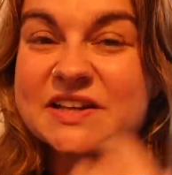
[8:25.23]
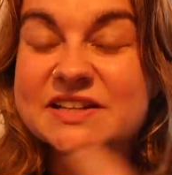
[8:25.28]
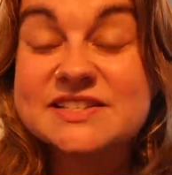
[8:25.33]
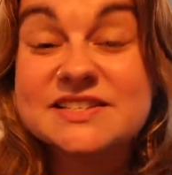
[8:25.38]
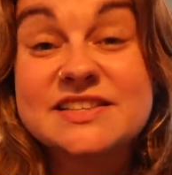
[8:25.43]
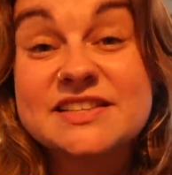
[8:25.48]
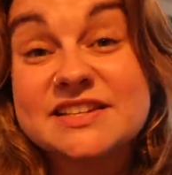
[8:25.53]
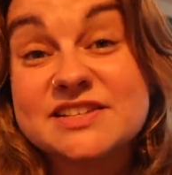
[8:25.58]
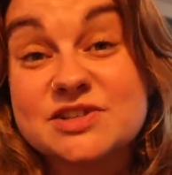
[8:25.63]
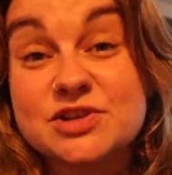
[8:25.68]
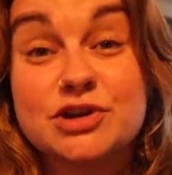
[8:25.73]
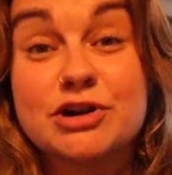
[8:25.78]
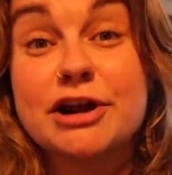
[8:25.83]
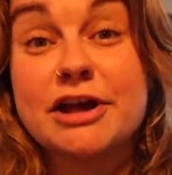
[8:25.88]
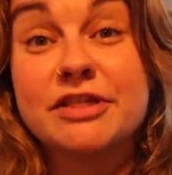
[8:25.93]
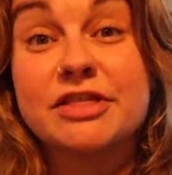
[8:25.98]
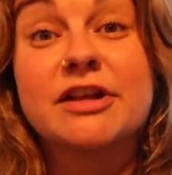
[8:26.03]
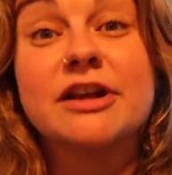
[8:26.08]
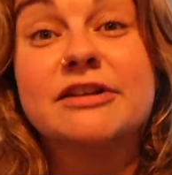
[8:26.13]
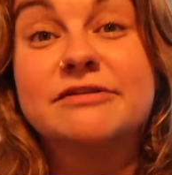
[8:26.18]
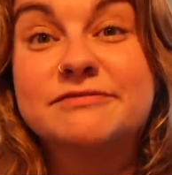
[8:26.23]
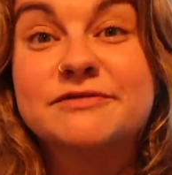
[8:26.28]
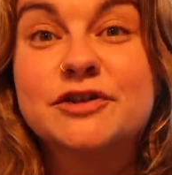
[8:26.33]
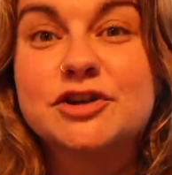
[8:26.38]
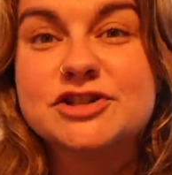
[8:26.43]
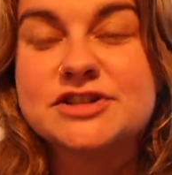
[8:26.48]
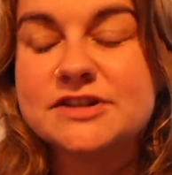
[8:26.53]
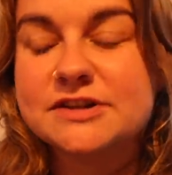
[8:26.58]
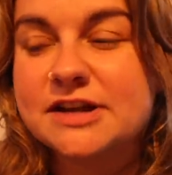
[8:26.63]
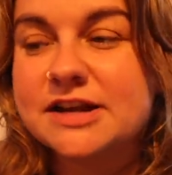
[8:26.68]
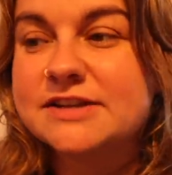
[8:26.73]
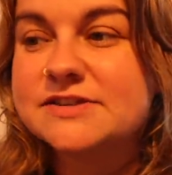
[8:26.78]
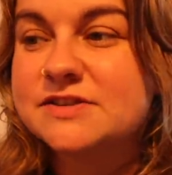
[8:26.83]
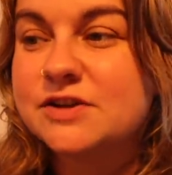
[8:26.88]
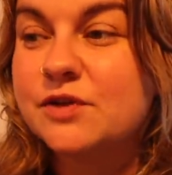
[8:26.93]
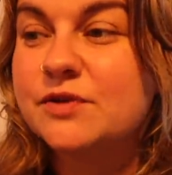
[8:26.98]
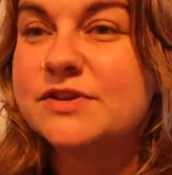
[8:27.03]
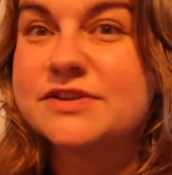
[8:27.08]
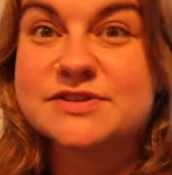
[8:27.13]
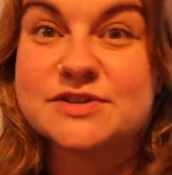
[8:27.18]
it's this or nothing for today
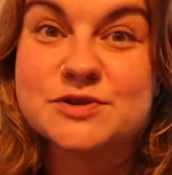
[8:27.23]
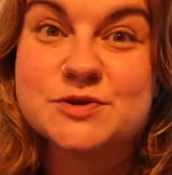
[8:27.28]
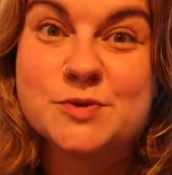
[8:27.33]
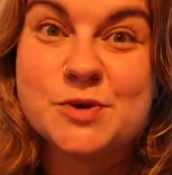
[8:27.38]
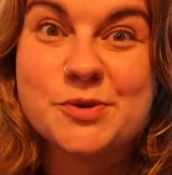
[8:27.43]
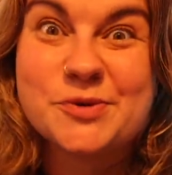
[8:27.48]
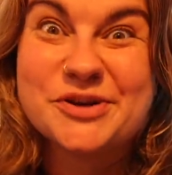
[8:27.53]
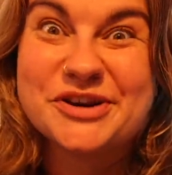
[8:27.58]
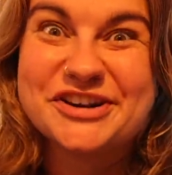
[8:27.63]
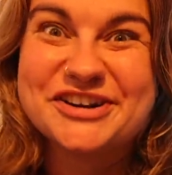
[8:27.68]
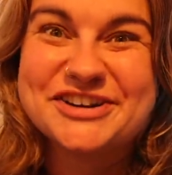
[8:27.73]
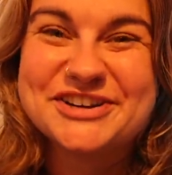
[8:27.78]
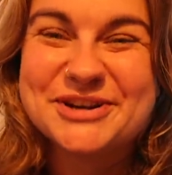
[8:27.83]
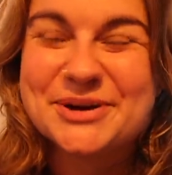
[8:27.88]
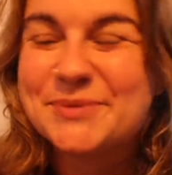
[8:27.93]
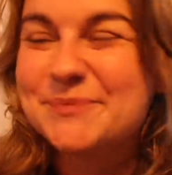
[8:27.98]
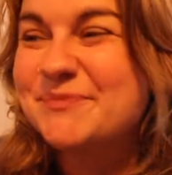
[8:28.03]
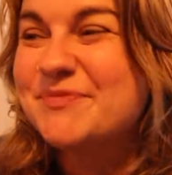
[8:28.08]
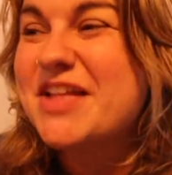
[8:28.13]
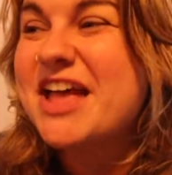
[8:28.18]
so this is what we're going to do